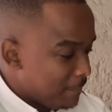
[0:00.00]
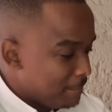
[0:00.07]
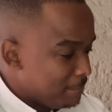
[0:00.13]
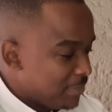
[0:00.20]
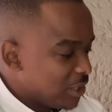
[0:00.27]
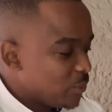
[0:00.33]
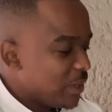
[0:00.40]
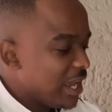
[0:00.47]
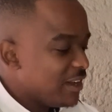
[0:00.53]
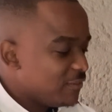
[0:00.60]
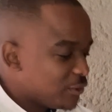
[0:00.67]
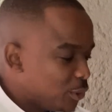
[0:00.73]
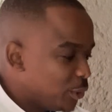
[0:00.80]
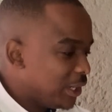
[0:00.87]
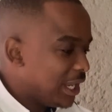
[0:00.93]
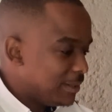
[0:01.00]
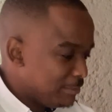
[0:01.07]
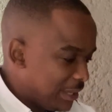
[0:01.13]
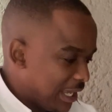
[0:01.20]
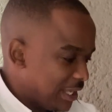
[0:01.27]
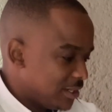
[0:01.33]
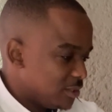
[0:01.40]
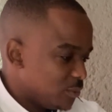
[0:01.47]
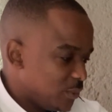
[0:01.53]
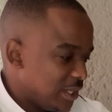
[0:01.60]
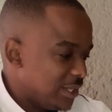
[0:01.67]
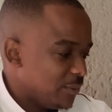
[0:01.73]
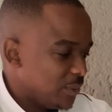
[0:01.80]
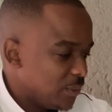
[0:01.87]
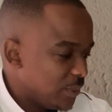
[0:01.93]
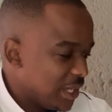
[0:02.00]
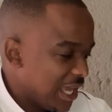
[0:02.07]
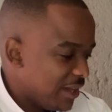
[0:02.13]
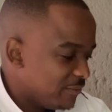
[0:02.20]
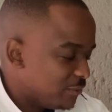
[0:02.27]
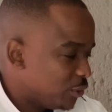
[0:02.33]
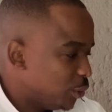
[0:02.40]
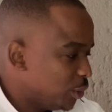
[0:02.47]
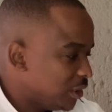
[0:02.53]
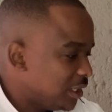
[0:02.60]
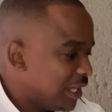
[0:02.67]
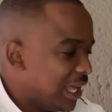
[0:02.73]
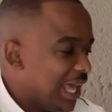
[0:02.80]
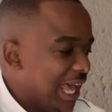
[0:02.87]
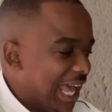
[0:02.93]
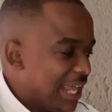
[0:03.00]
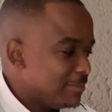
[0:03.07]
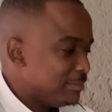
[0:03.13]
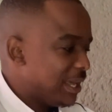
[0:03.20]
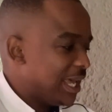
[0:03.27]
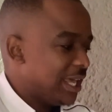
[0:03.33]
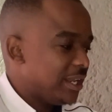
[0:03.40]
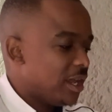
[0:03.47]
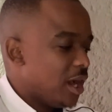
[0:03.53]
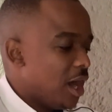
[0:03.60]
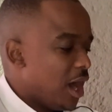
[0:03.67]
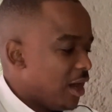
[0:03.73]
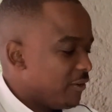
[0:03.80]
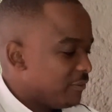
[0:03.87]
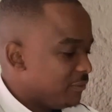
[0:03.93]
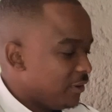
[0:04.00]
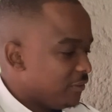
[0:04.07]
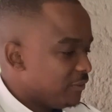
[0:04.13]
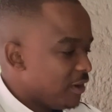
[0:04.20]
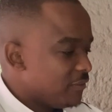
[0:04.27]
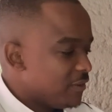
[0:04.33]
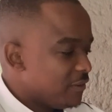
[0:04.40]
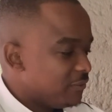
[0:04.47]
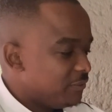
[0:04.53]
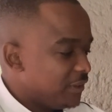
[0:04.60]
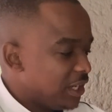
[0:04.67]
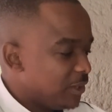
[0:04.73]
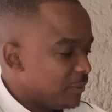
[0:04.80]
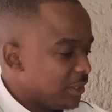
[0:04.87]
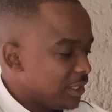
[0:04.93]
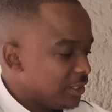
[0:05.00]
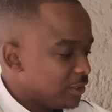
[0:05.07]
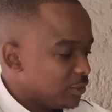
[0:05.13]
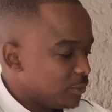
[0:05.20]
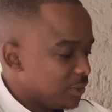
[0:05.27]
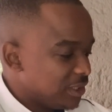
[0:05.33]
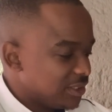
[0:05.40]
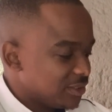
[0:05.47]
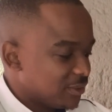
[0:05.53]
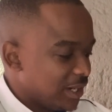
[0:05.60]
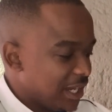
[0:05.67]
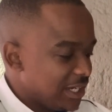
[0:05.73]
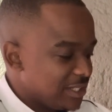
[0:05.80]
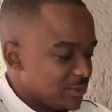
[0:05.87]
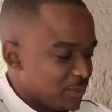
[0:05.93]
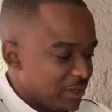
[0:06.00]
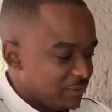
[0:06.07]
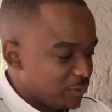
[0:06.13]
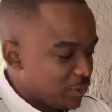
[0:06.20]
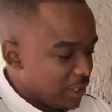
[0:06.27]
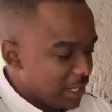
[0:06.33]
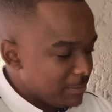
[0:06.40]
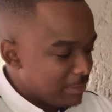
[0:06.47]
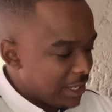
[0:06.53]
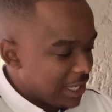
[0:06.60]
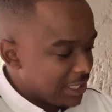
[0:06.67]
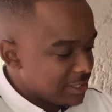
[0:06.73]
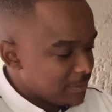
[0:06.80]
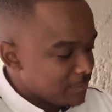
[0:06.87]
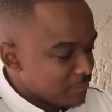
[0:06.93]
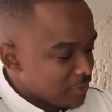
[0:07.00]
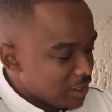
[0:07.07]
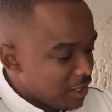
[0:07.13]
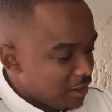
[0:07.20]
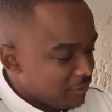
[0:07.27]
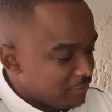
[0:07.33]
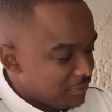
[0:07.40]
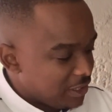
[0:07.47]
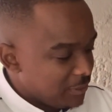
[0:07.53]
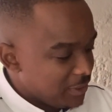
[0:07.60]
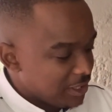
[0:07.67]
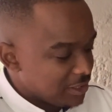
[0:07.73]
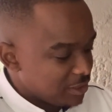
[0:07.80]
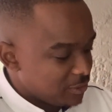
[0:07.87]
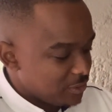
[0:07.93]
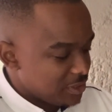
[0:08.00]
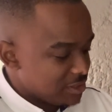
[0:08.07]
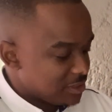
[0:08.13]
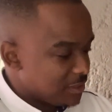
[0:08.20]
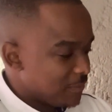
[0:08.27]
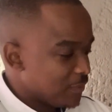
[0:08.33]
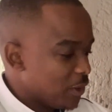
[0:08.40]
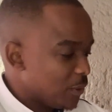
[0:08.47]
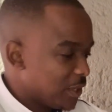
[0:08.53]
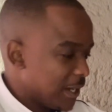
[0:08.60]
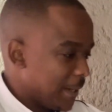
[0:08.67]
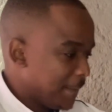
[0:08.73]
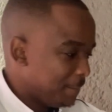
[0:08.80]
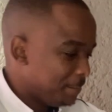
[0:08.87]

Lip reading: But we have good and bad. We have good and bad of varying degrees, right? We have good and bad of varying degrees, okay?